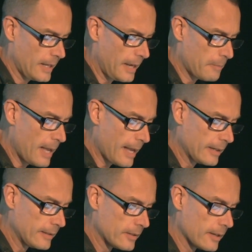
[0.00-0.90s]
gay
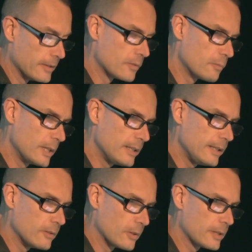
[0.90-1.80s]
men is
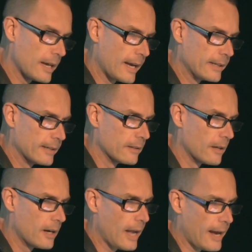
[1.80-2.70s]
really looked at in a
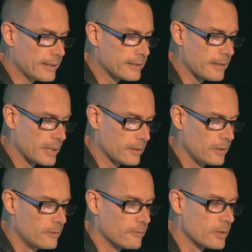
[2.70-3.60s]
lot of
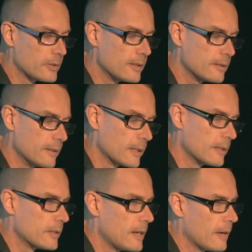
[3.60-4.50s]
academic universities and
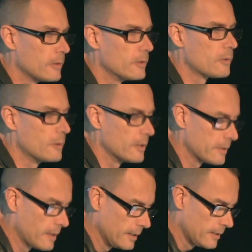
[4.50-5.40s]
things now. There's queer
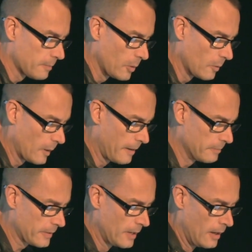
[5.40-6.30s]
studies
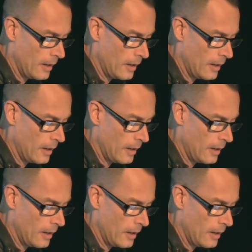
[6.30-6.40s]
programs.